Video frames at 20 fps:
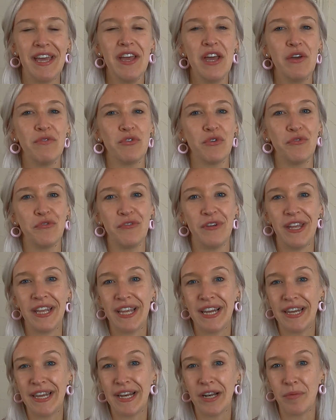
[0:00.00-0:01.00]
If you're
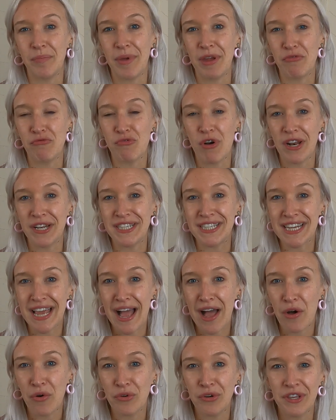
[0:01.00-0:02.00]
feeling a little bit run
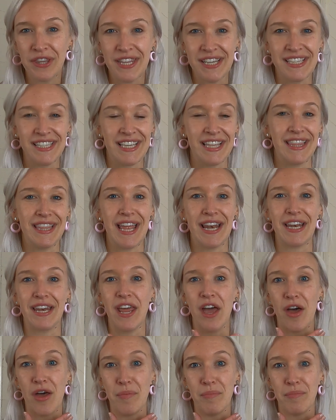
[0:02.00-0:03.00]
down, this can
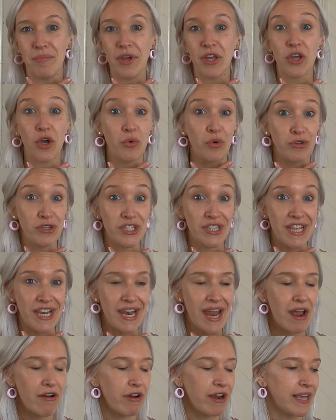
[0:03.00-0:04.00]
then go onto the
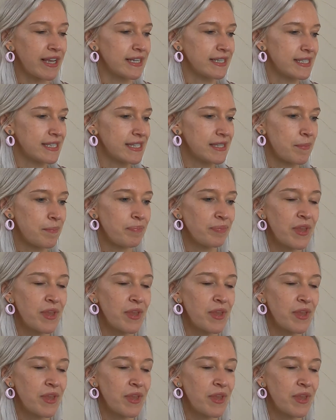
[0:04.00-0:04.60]
larynx.